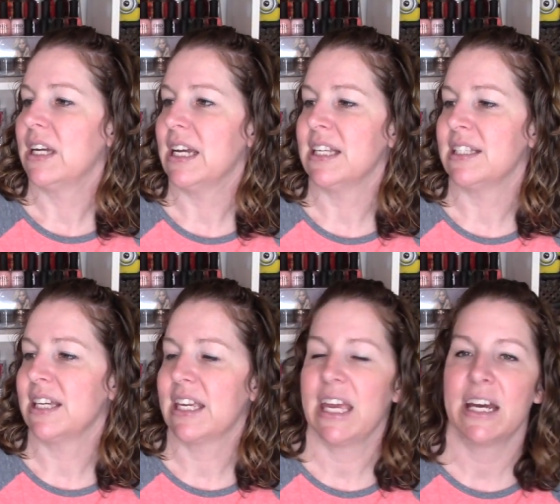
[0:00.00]
is
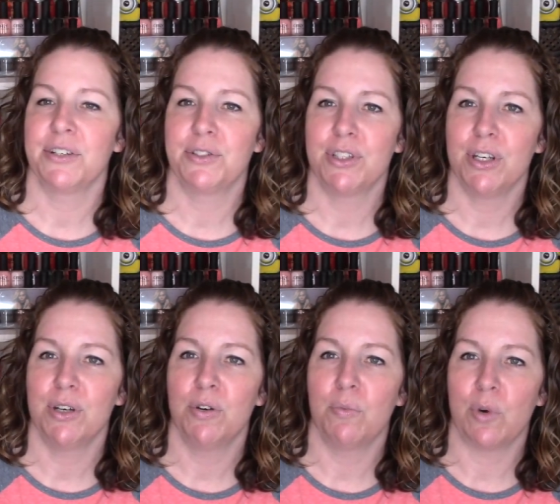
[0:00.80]
the
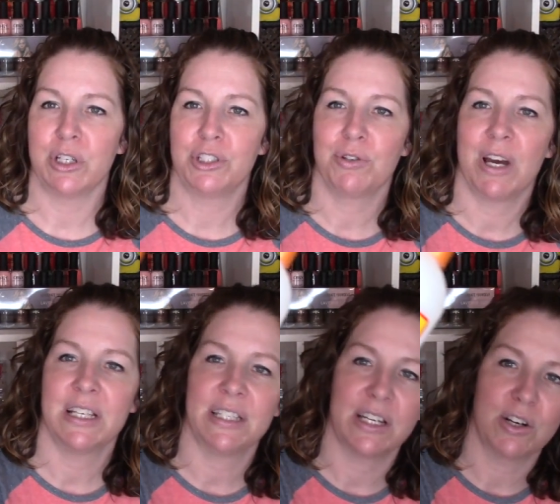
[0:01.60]
Cantu
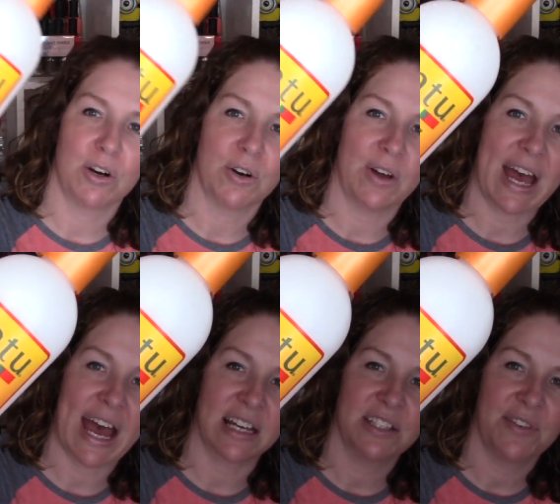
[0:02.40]
Moisturizing Curl
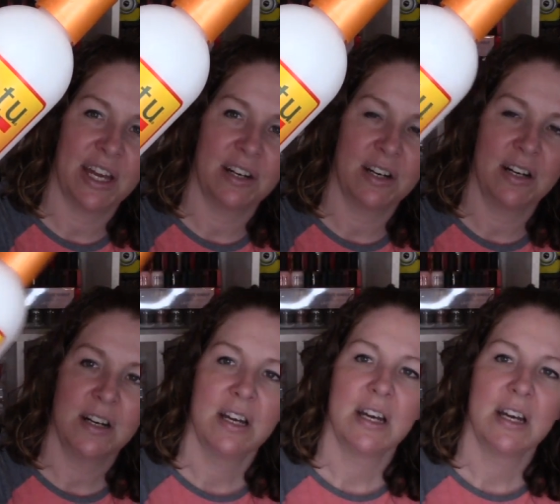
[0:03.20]
Activator.